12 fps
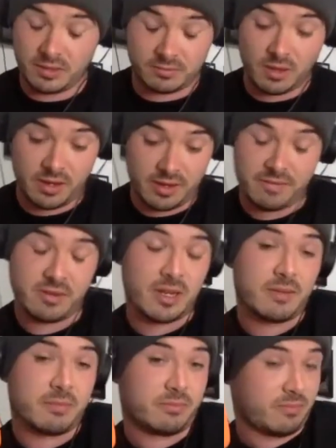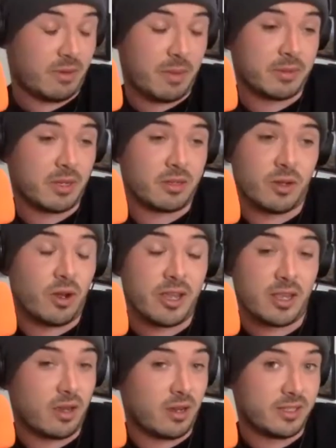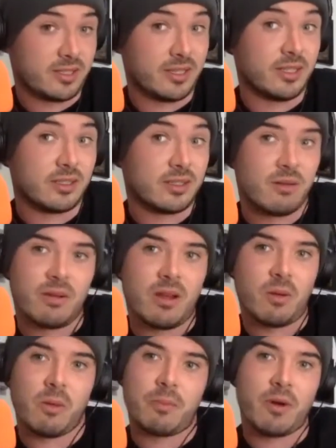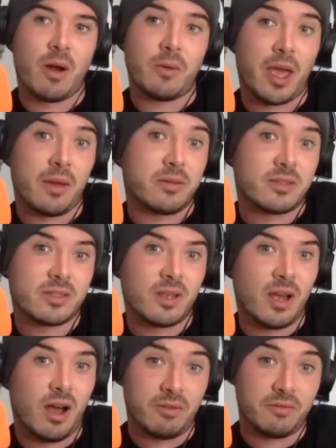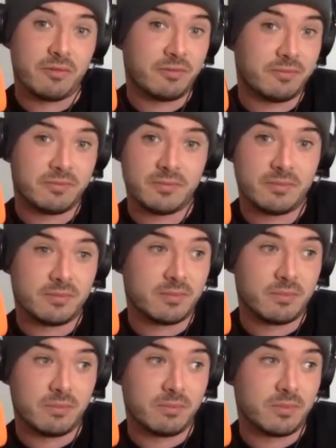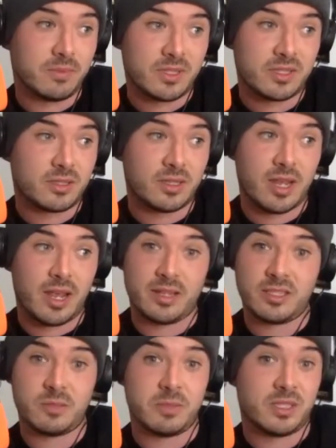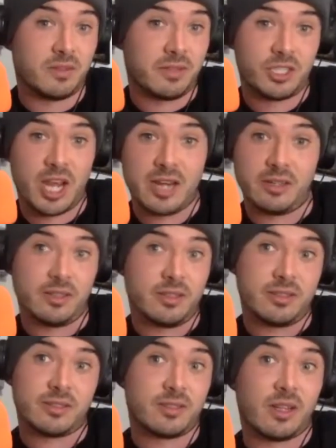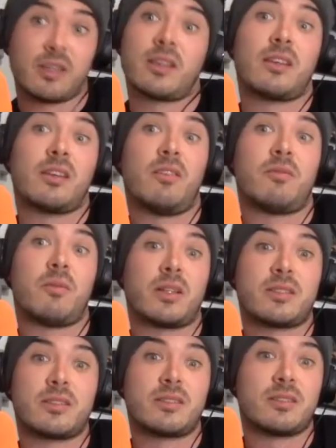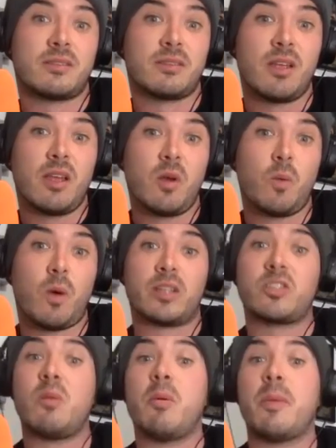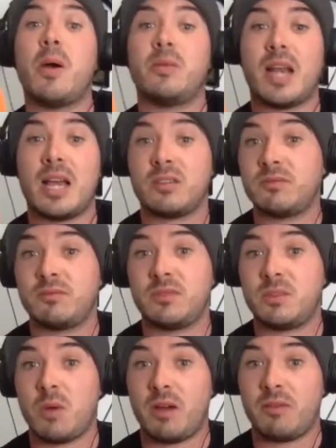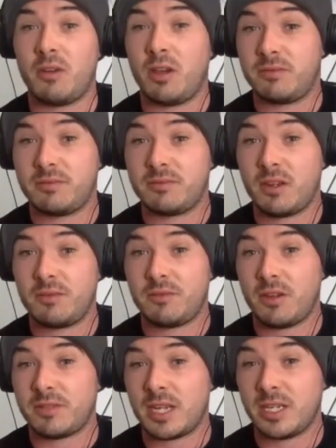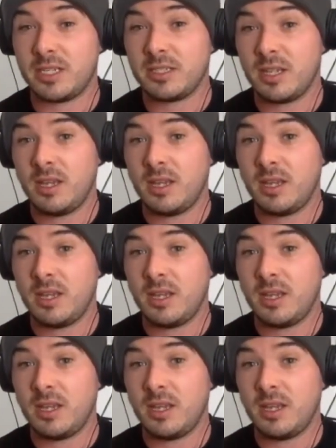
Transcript: I even remember talking to you. I still don't know the pronouns of specific genders, like of what has come about in the last 5-10 years.